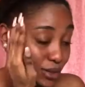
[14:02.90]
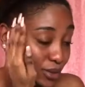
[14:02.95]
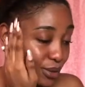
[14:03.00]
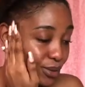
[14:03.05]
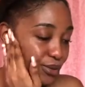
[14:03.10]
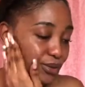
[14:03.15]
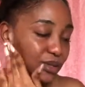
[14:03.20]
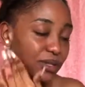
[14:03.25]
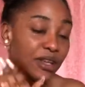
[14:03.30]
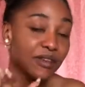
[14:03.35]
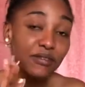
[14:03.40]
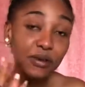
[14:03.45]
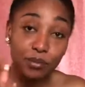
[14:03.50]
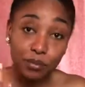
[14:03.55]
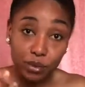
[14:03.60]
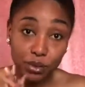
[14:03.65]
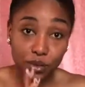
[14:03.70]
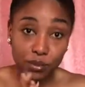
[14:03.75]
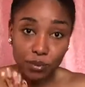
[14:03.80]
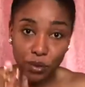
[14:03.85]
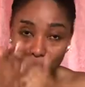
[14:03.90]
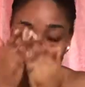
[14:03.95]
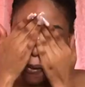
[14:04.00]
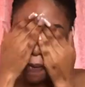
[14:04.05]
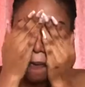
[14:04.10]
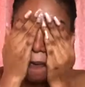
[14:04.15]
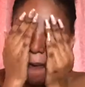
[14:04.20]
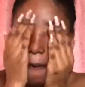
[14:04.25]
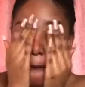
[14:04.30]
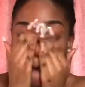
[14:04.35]
results. If you put more,
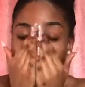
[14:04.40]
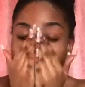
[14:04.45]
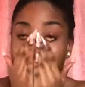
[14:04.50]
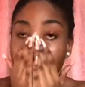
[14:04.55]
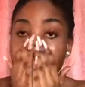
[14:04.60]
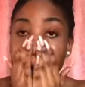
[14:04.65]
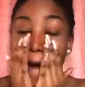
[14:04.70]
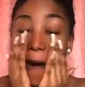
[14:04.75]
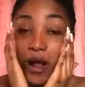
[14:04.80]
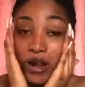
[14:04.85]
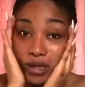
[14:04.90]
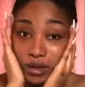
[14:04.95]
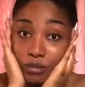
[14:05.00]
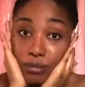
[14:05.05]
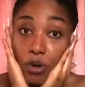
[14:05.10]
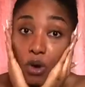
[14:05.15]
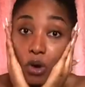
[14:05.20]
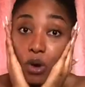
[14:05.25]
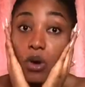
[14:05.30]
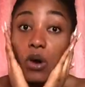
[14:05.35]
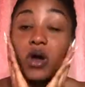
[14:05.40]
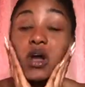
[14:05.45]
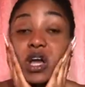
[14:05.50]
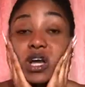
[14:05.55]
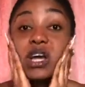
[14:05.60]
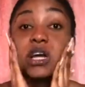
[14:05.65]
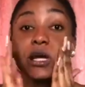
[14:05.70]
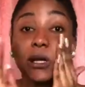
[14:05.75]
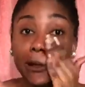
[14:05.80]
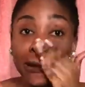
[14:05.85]
the more
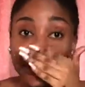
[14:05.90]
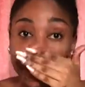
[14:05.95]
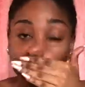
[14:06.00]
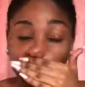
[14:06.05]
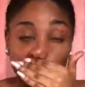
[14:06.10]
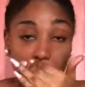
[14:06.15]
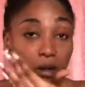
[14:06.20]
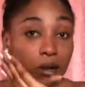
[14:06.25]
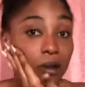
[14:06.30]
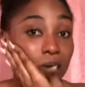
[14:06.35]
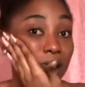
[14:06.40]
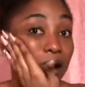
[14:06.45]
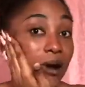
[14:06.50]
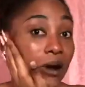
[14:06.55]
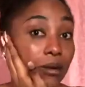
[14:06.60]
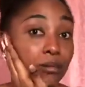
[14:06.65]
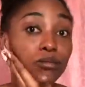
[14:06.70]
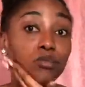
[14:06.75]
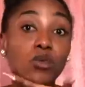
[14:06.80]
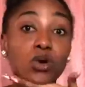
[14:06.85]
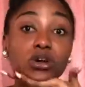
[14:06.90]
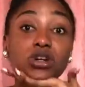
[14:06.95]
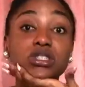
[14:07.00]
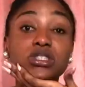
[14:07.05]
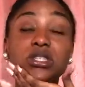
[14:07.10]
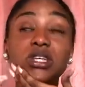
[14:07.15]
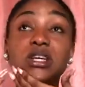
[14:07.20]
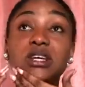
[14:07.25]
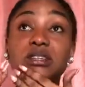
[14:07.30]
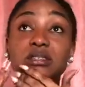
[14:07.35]
it
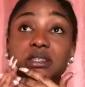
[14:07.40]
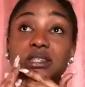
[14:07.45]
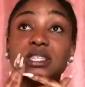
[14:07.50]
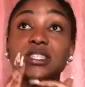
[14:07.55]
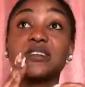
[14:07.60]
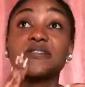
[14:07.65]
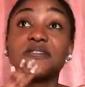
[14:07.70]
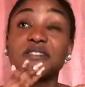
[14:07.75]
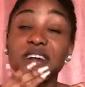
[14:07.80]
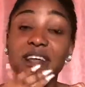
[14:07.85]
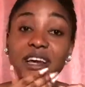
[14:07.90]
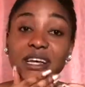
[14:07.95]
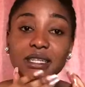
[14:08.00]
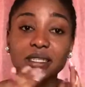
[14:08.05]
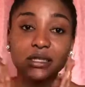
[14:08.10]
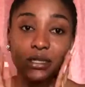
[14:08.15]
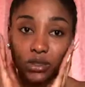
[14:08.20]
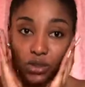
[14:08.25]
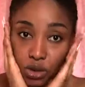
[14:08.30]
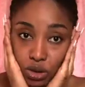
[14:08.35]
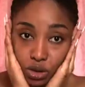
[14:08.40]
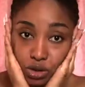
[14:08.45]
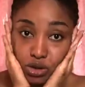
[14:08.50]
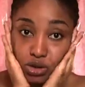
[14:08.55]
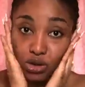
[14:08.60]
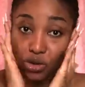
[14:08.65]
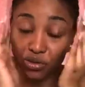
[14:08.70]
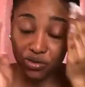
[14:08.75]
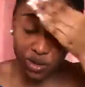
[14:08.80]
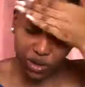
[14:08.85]
works, it deflects the sun's
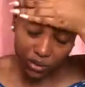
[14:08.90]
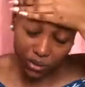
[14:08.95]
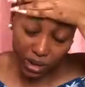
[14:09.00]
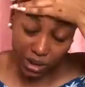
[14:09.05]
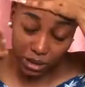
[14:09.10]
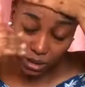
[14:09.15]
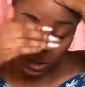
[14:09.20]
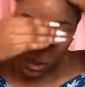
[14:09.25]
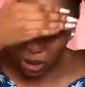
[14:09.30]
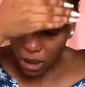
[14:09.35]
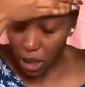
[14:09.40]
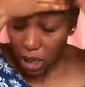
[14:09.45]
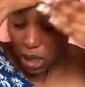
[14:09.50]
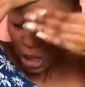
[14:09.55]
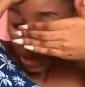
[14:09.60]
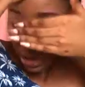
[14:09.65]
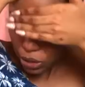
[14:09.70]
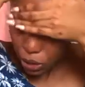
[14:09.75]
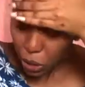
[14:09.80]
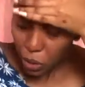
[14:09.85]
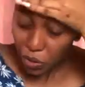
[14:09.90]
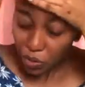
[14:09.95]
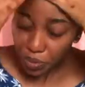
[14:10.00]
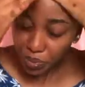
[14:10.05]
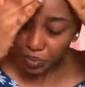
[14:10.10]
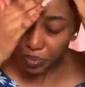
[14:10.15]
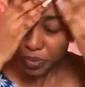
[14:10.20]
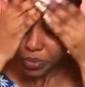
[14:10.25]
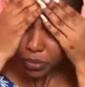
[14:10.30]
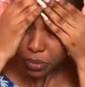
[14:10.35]
UV rays. So,
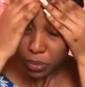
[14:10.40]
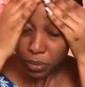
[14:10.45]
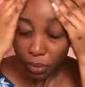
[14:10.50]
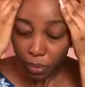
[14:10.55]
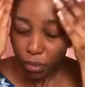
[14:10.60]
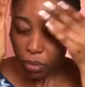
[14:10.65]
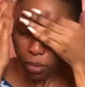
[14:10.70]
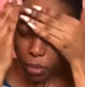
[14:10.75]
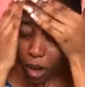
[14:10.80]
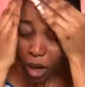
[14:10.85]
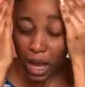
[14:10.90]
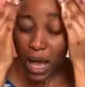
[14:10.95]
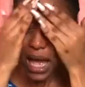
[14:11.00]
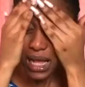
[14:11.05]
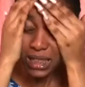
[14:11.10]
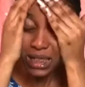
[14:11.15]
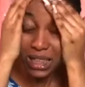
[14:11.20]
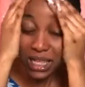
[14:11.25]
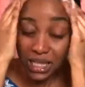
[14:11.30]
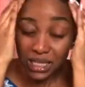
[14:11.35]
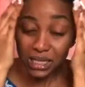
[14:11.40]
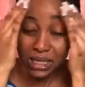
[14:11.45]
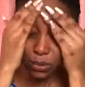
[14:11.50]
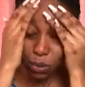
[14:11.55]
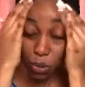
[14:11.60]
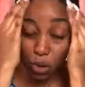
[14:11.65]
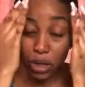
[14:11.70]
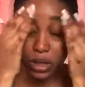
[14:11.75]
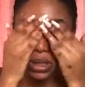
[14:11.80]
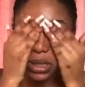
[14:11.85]
and this
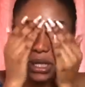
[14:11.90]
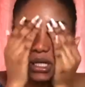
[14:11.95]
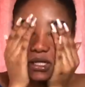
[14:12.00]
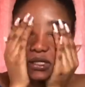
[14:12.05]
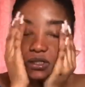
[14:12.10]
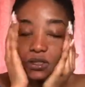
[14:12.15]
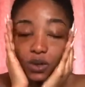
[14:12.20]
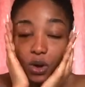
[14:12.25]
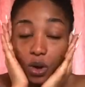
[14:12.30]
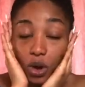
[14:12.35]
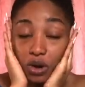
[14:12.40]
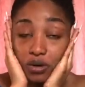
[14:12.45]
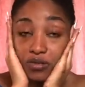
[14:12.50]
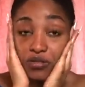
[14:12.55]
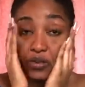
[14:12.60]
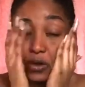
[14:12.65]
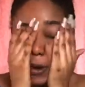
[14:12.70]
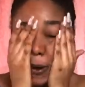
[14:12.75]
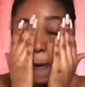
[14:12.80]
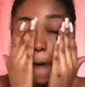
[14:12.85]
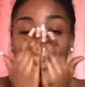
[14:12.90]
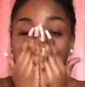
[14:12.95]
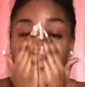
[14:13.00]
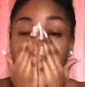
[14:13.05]
one, it's all free,